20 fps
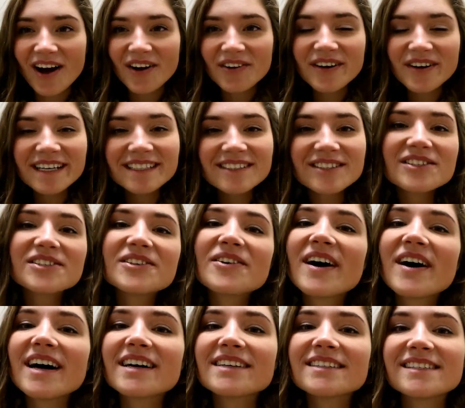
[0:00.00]
All right, so
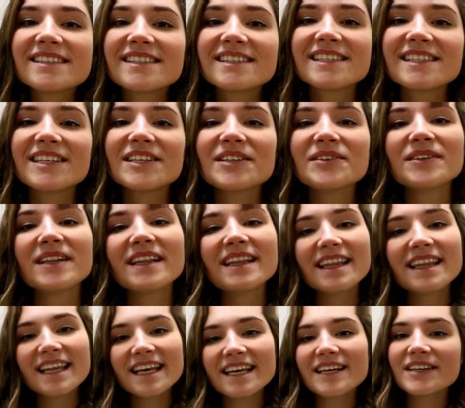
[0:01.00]
I'll see you
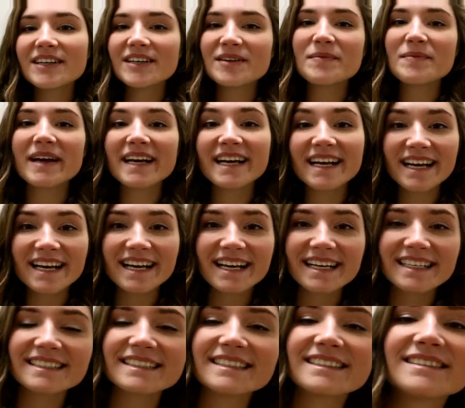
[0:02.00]
later. Bye,
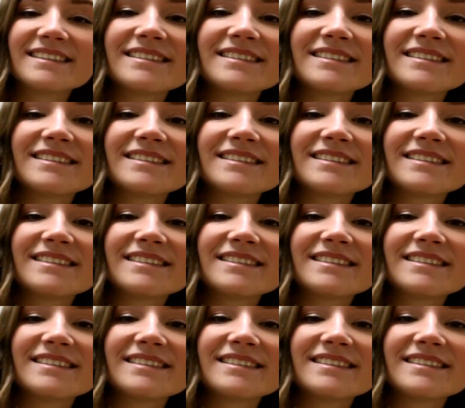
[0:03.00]
guys.